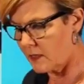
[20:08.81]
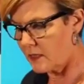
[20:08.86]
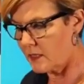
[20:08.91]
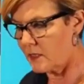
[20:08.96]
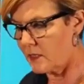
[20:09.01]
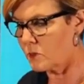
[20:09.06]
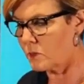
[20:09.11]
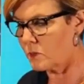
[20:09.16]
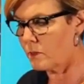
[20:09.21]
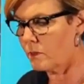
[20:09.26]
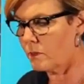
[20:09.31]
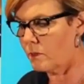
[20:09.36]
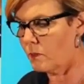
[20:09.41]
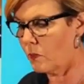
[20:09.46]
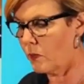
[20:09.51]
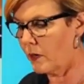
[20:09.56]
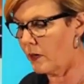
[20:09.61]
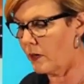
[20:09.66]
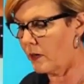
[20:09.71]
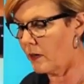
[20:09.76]
this is
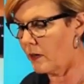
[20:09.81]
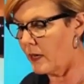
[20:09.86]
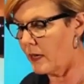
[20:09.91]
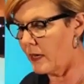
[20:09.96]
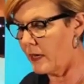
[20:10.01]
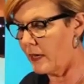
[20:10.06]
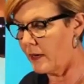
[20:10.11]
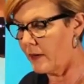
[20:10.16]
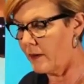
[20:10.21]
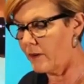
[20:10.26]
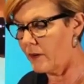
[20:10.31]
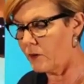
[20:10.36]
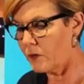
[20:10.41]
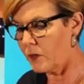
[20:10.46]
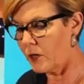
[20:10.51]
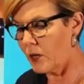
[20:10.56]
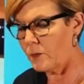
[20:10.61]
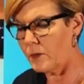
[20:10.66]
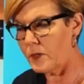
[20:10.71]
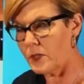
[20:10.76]
where uh,
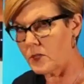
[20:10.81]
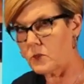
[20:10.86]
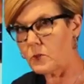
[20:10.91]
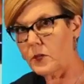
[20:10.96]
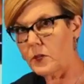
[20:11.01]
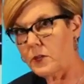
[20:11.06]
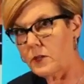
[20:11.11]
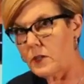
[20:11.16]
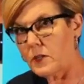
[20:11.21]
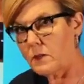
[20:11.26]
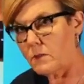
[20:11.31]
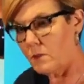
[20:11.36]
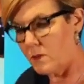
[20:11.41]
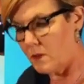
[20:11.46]
Oklahoma is where